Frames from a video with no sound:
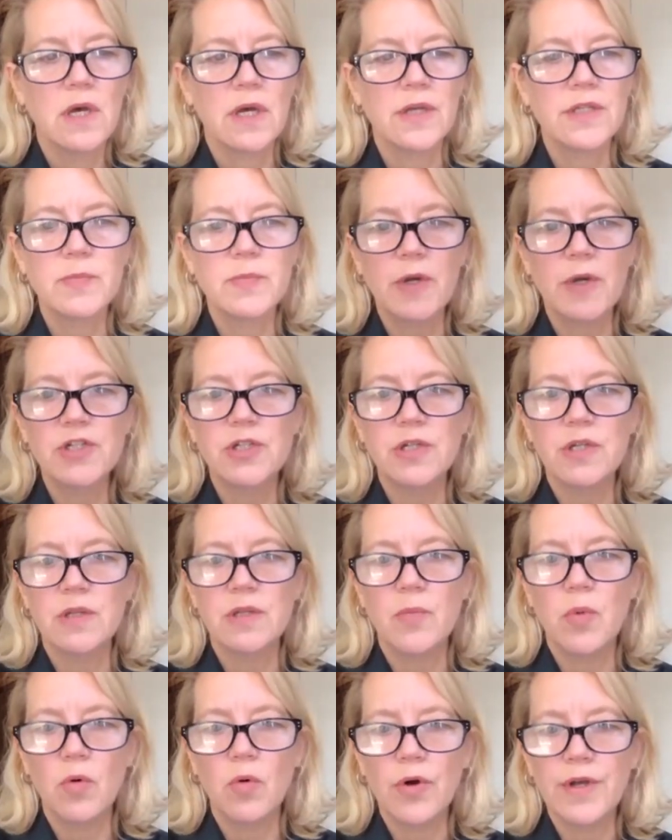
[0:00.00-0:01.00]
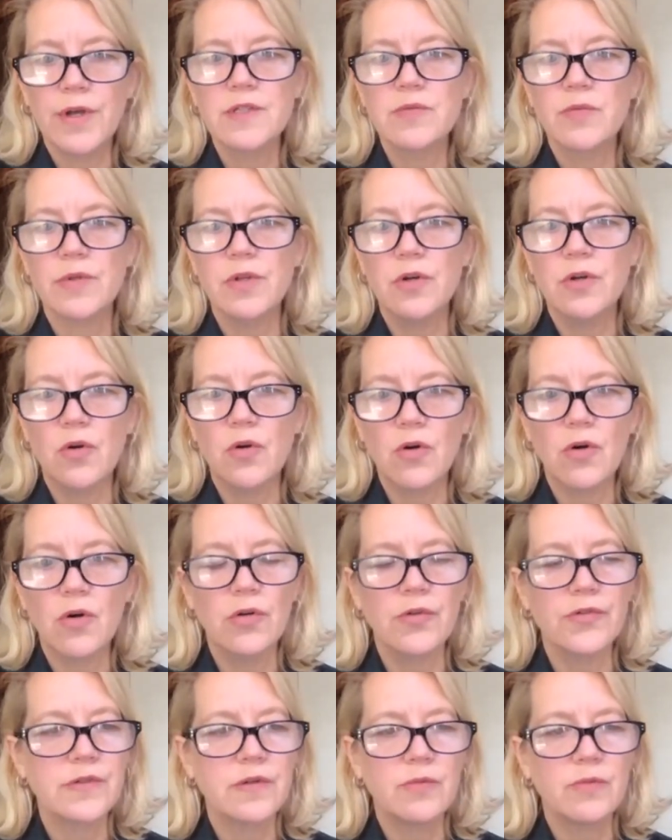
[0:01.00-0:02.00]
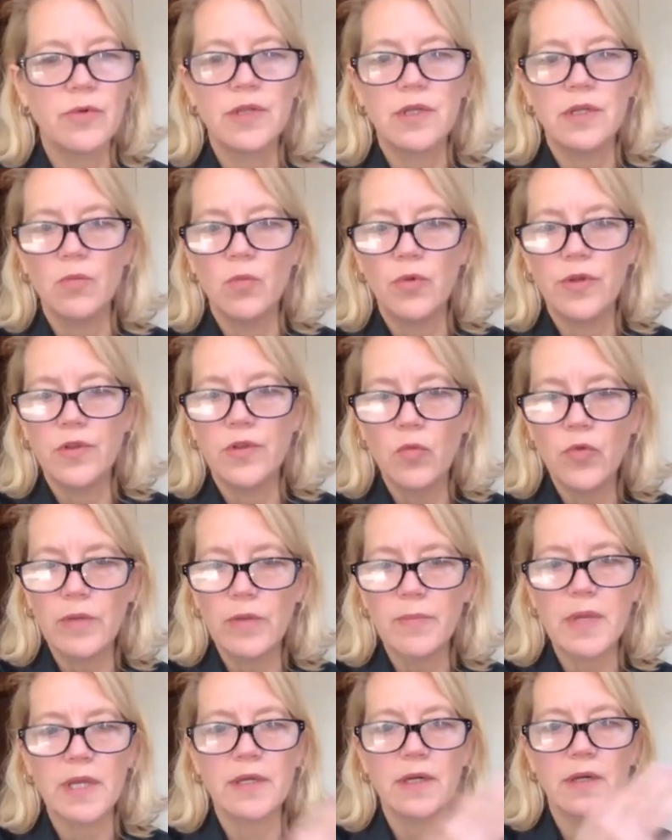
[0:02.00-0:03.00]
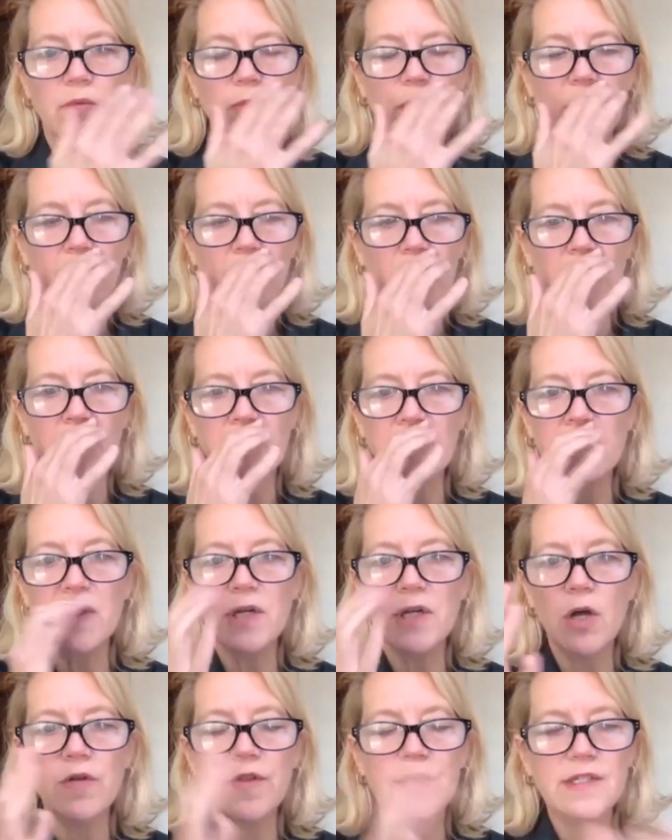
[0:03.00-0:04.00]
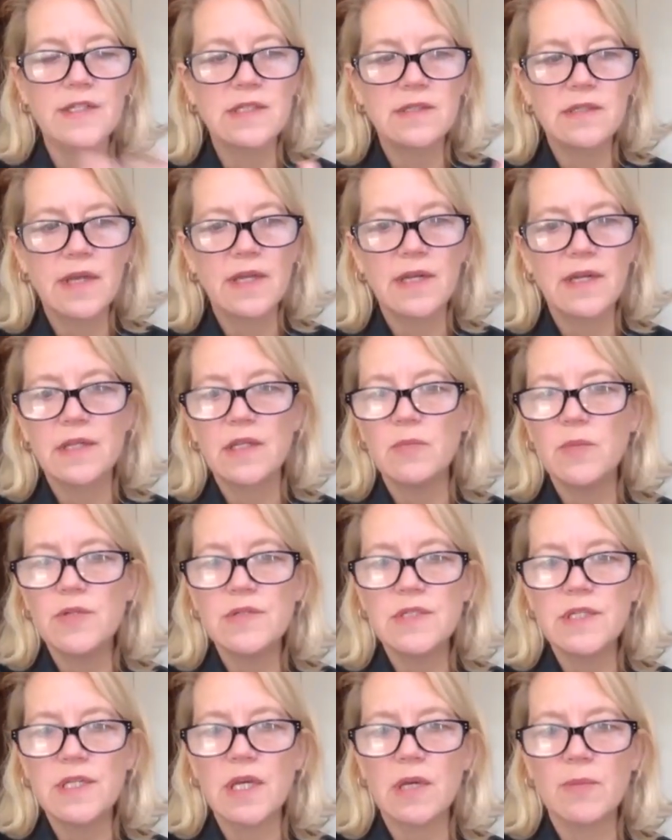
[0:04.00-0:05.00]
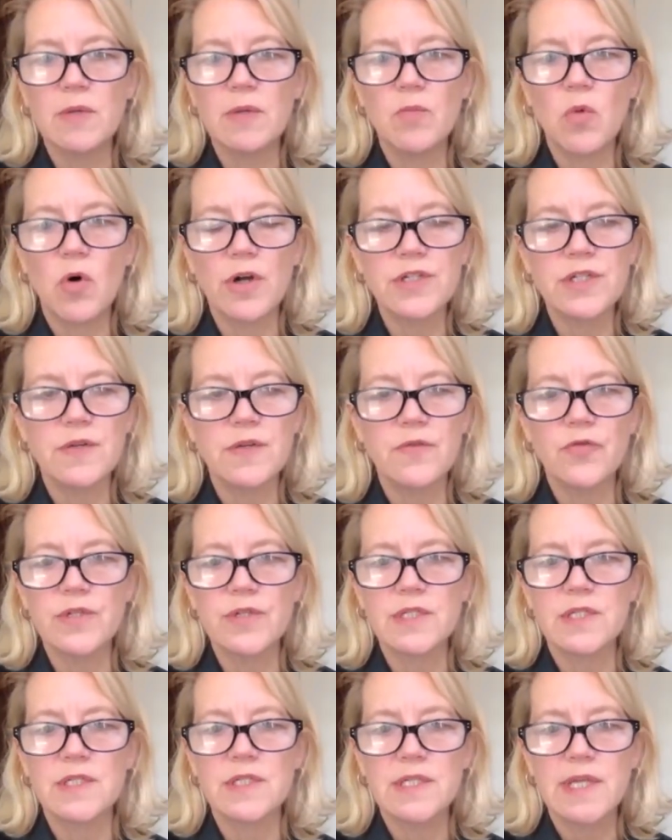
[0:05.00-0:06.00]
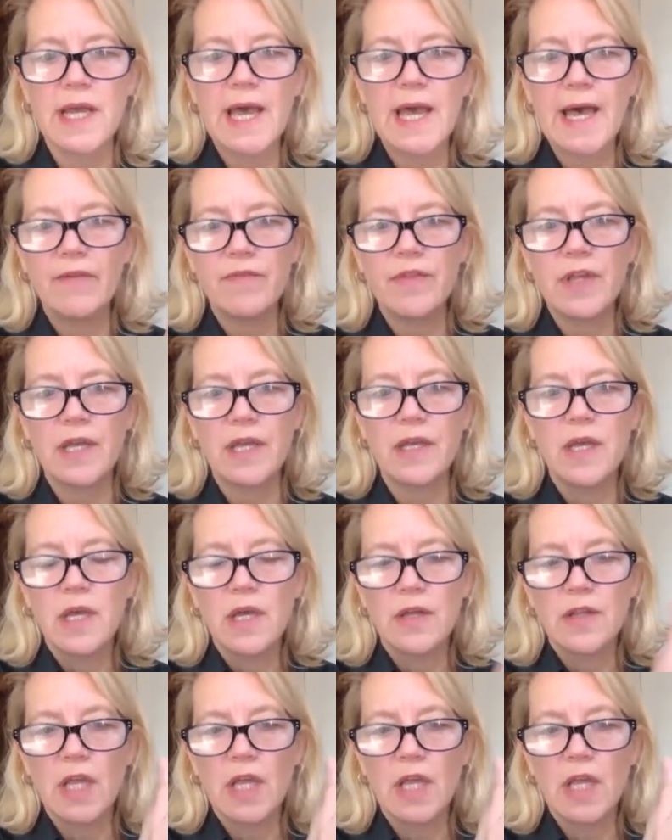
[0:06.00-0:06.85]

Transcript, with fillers: especially the boys with the girls with the with the women and i mean we know this and at the museum in washington for instance they have they